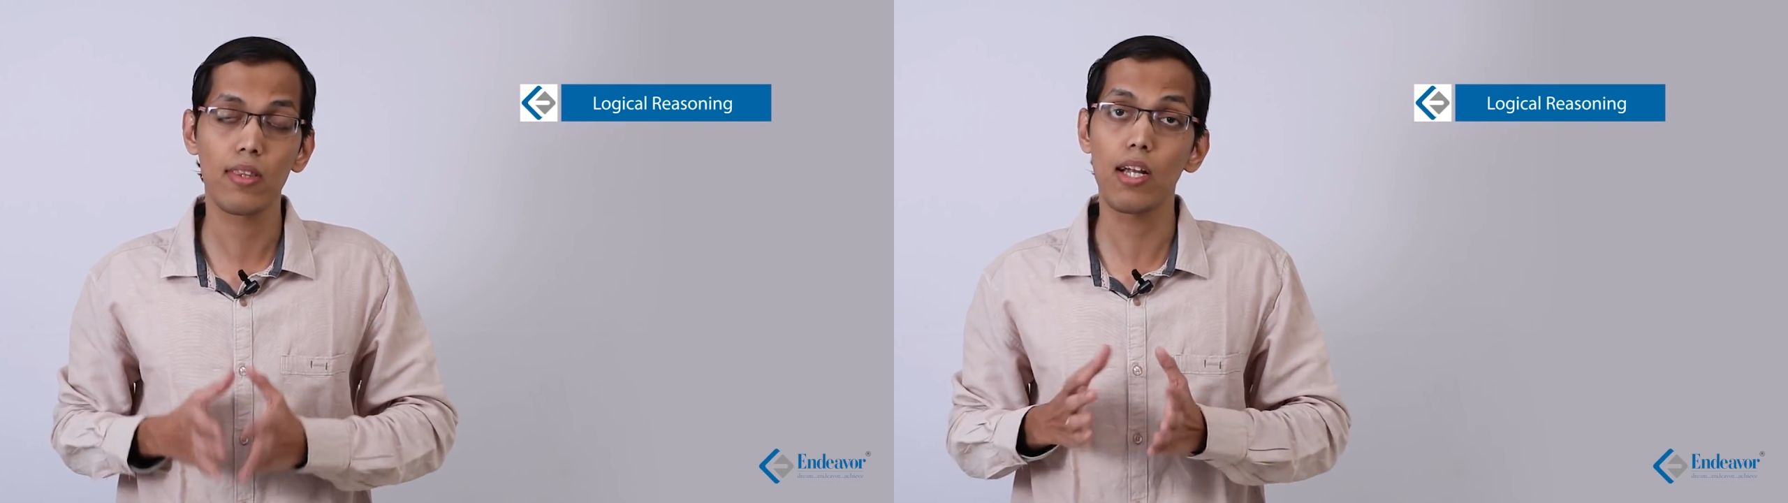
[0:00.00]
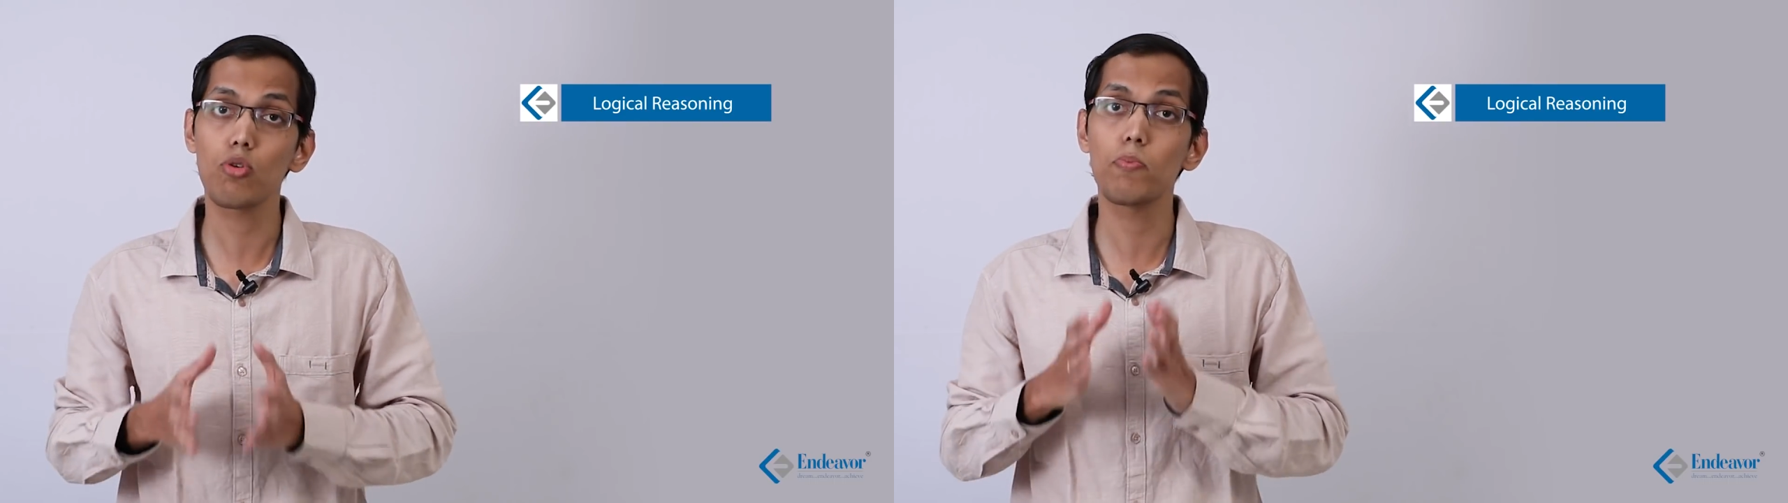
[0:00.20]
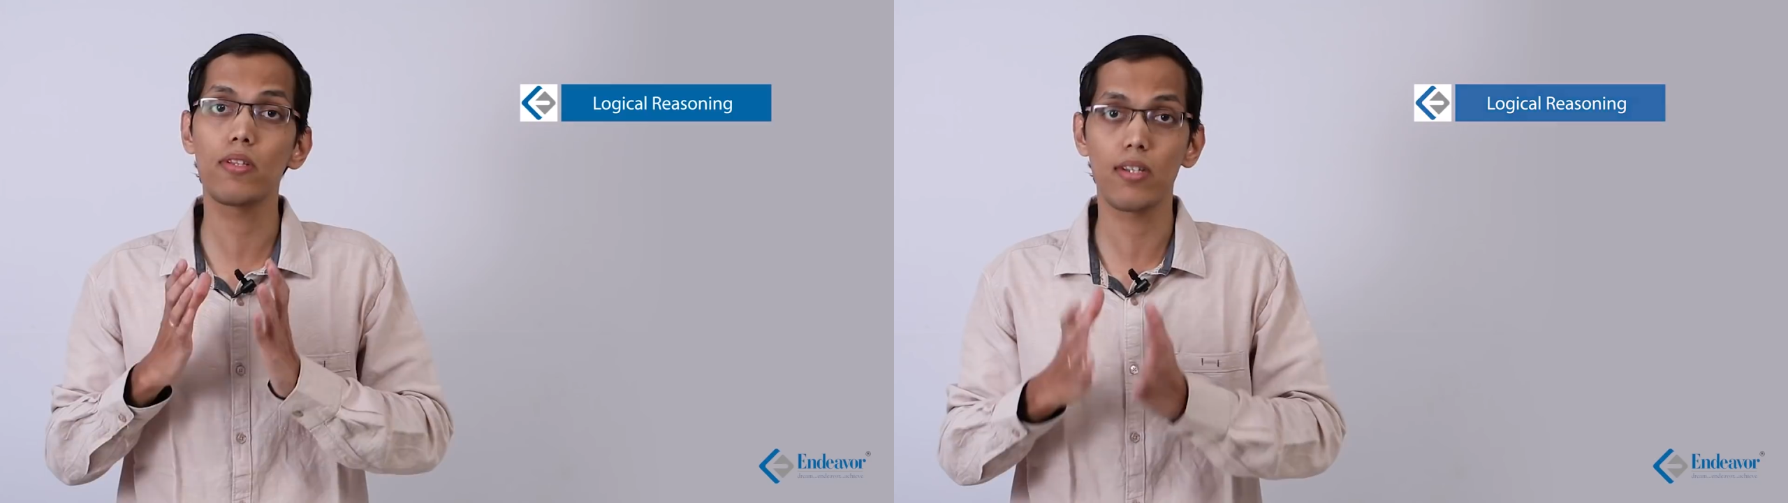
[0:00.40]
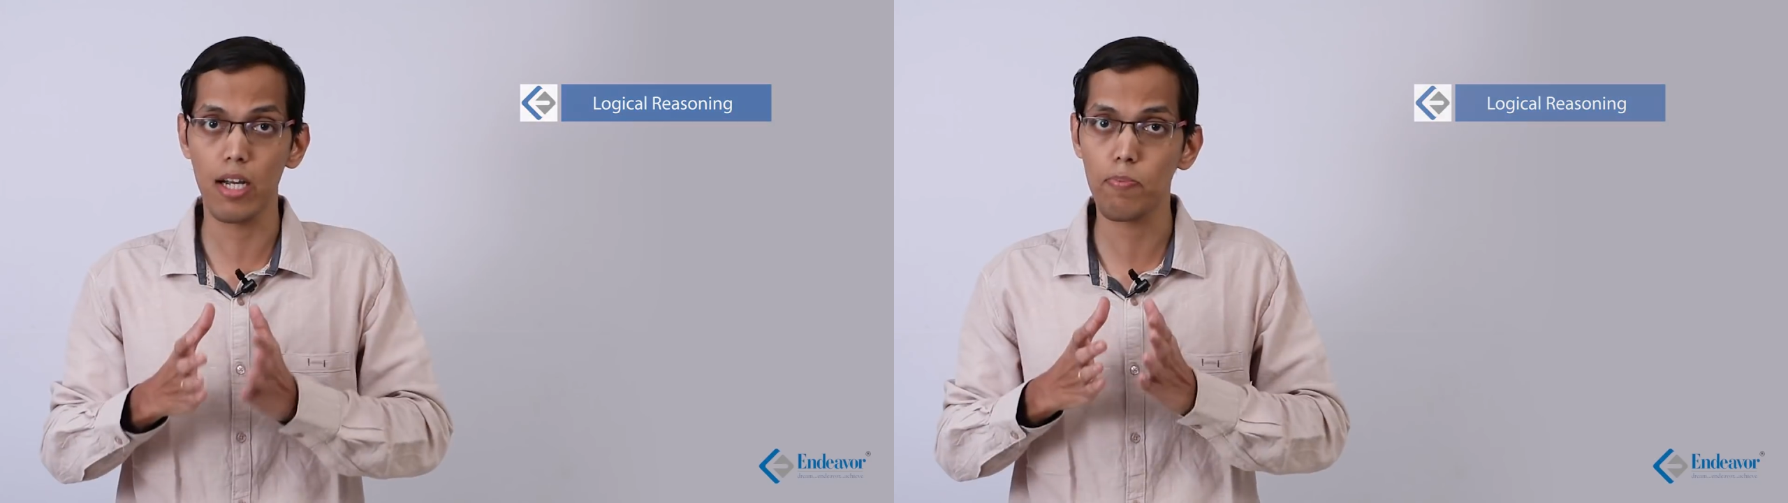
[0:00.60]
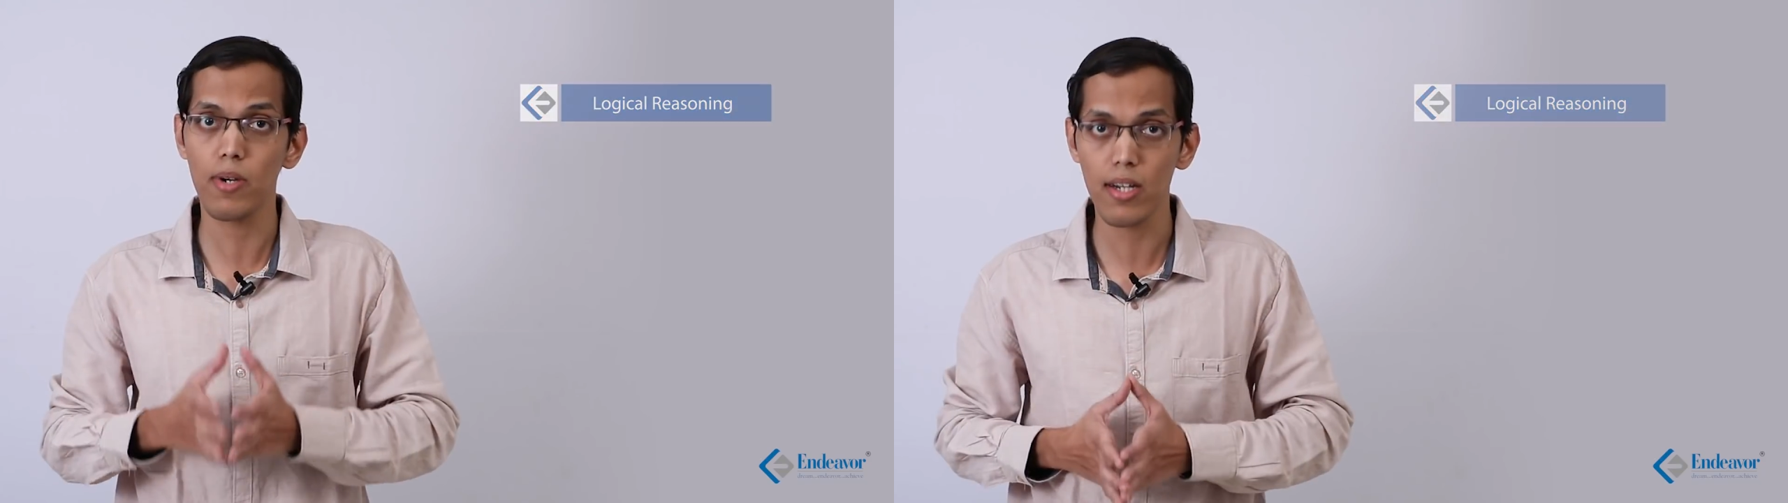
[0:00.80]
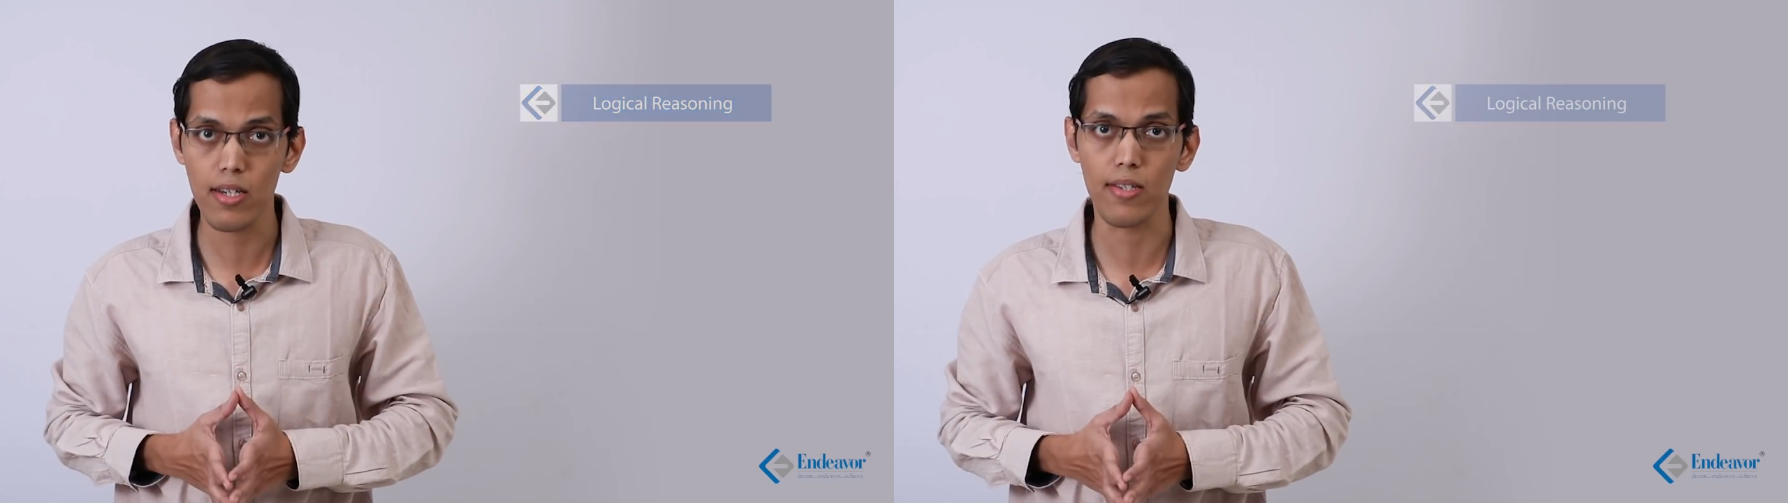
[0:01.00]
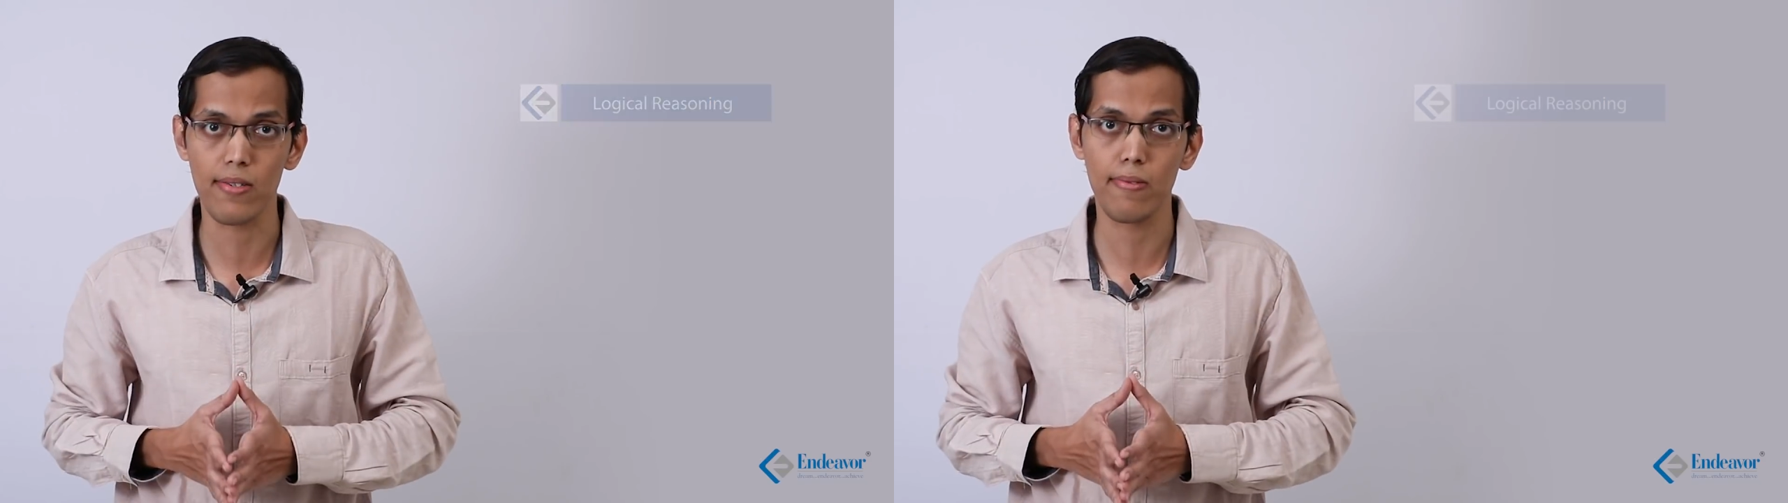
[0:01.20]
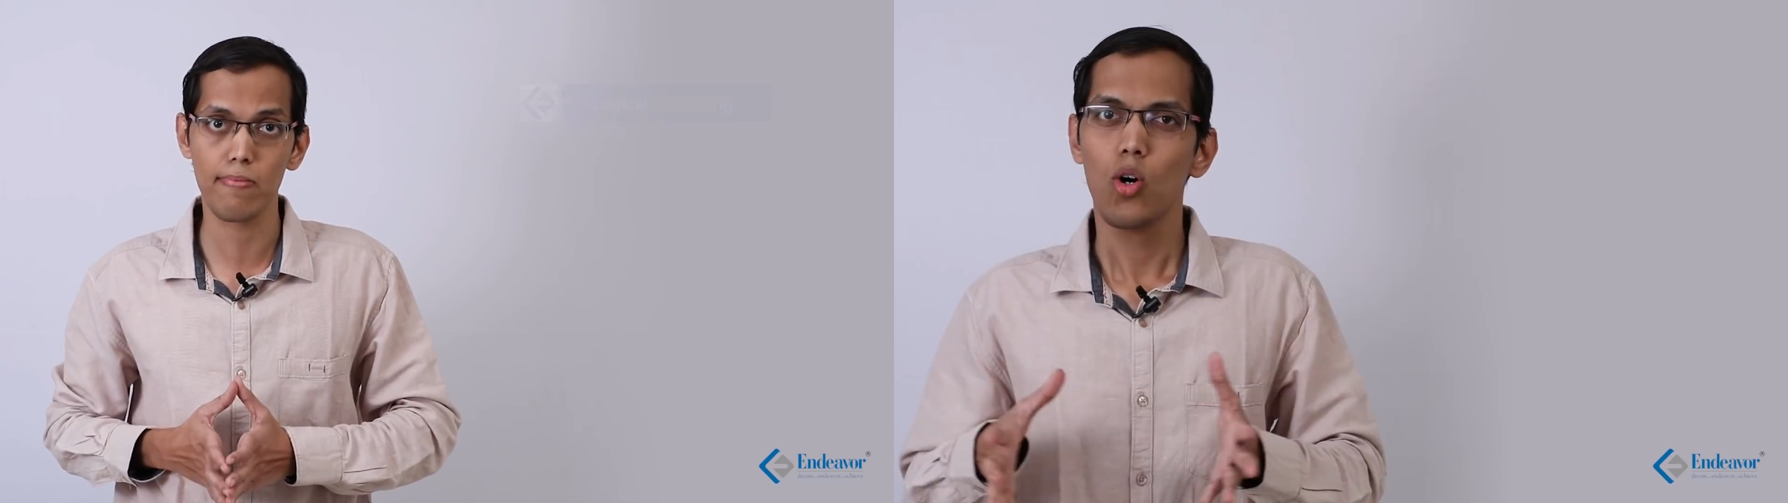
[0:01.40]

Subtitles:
That would be the right practice.